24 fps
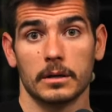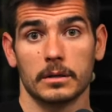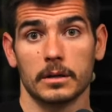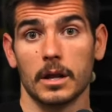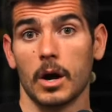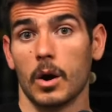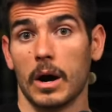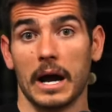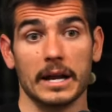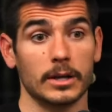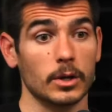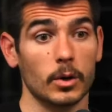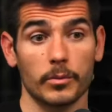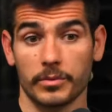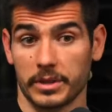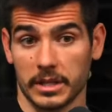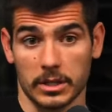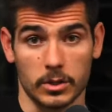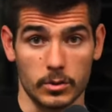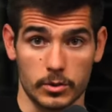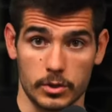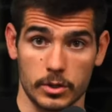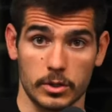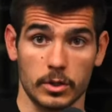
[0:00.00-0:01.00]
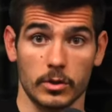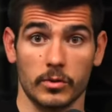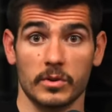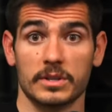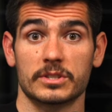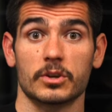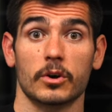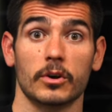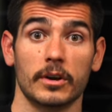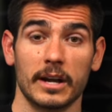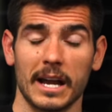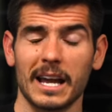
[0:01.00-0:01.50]
no, I don't think you should do
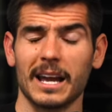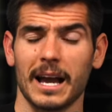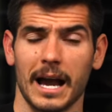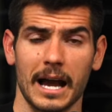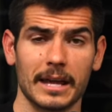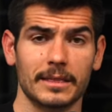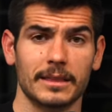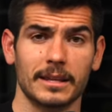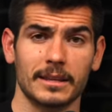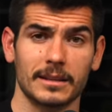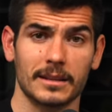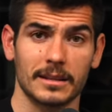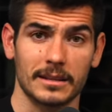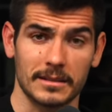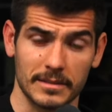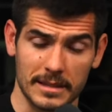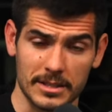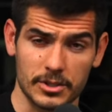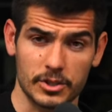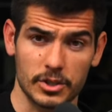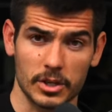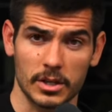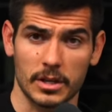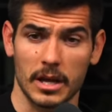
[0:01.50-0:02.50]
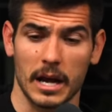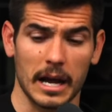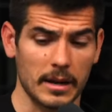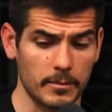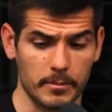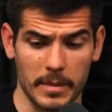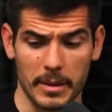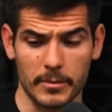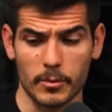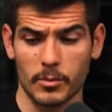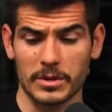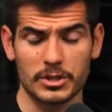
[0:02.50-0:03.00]
this," or "Hey, I think it, this should. I,
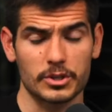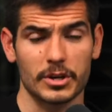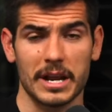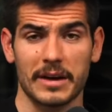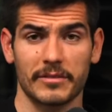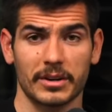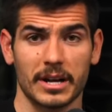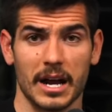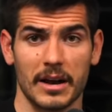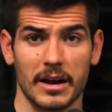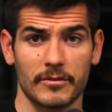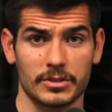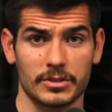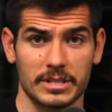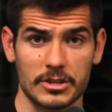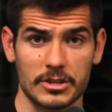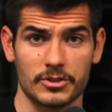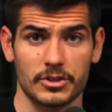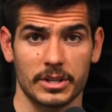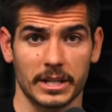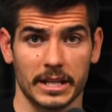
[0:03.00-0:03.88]
maybe we should have a conversation